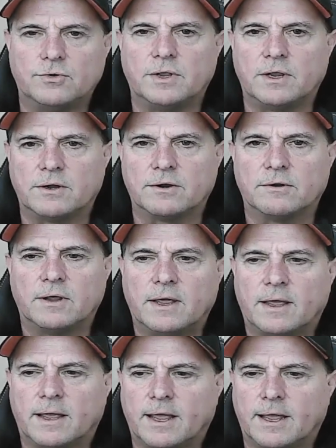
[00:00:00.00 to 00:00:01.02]
year,
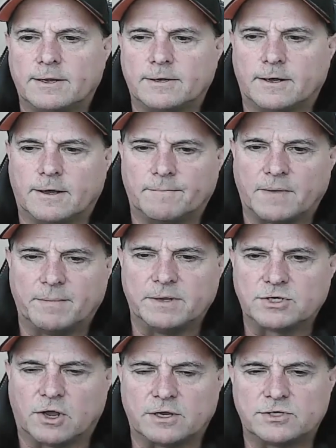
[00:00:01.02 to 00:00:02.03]
and I'll be
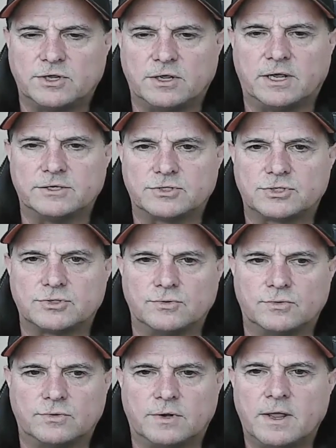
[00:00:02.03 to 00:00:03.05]
talking to you again
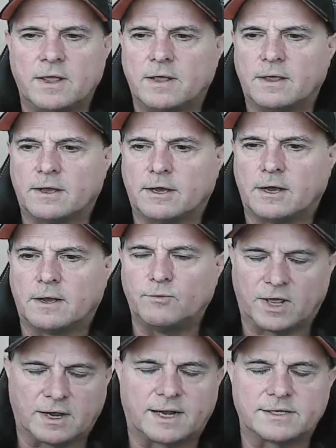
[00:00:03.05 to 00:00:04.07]
soon. We
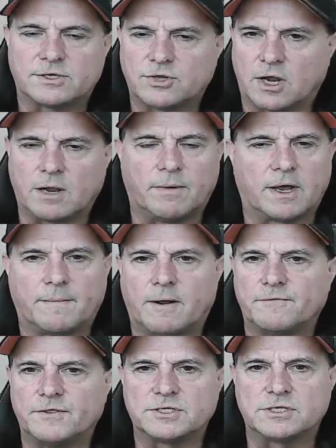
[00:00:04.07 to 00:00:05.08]
got a lot to talk
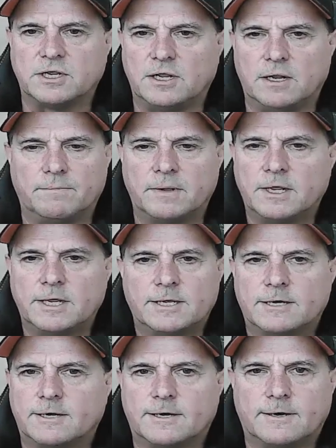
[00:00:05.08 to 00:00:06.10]
about this team.
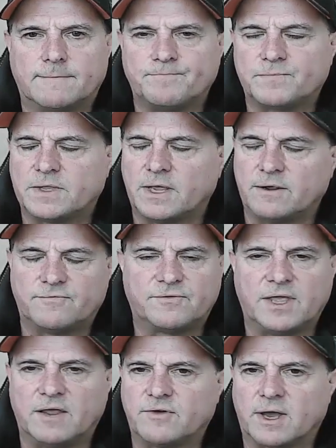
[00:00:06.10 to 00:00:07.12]

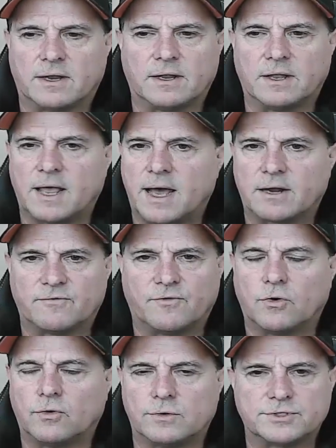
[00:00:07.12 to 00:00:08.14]
They've got a lot of
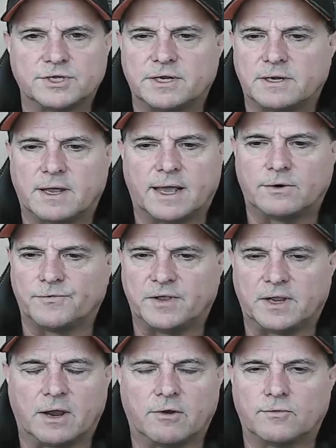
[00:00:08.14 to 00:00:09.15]
holes in it. I don't
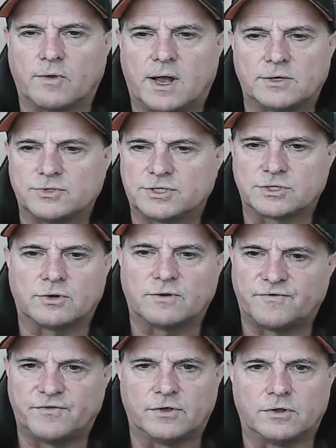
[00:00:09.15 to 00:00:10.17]
think Aaron Rodgers is going
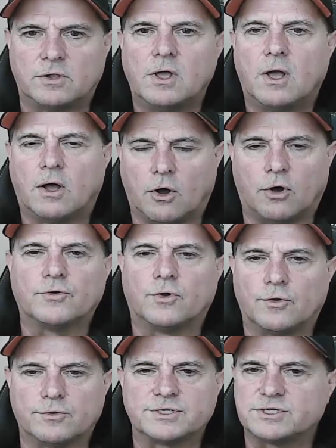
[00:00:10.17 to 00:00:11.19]
to fill all the
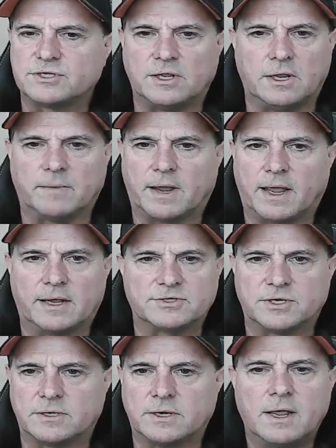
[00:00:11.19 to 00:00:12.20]
holes this team
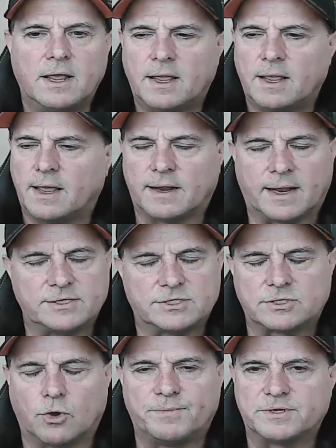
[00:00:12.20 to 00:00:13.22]
has, and I
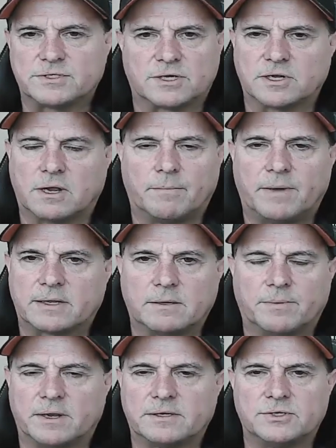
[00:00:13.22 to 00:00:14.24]
just hope this doesn't come back to
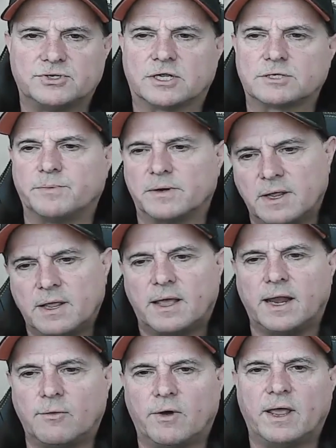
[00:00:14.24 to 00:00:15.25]
bite the Jets. But
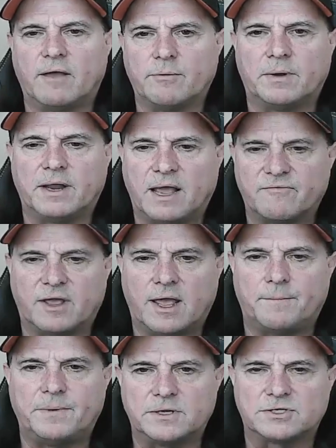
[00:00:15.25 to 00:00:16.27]
anyway, everybody have a
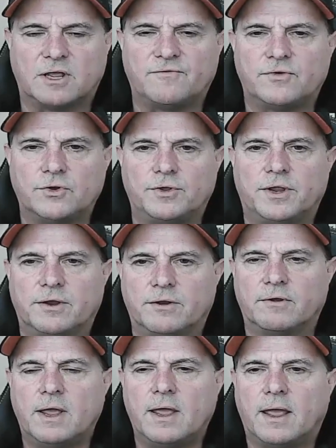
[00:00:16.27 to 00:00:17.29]
happy and safe new
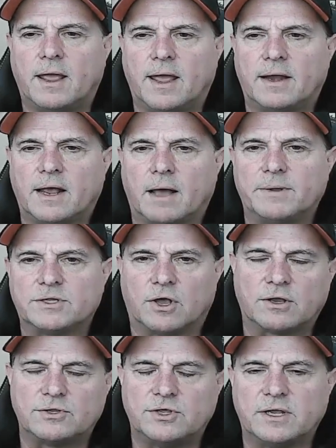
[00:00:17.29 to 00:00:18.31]
year, and I'll be
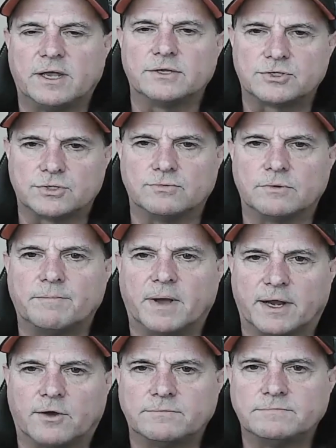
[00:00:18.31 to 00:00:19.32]
talking to you again soon.
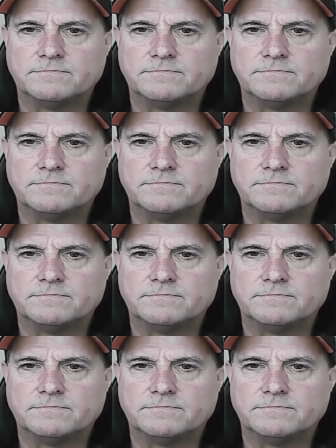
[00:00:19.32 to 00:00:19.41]
Bye now.